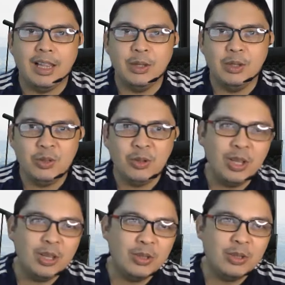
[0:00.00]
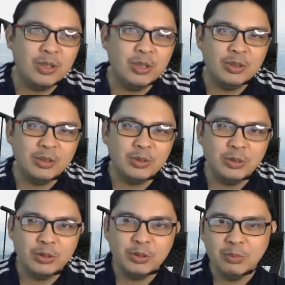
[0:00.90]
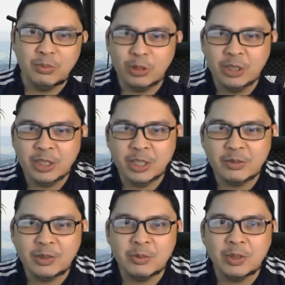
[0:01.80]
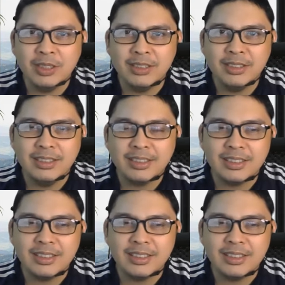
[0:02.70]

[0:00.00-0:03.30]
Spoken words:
Hello. Good morning, everyone.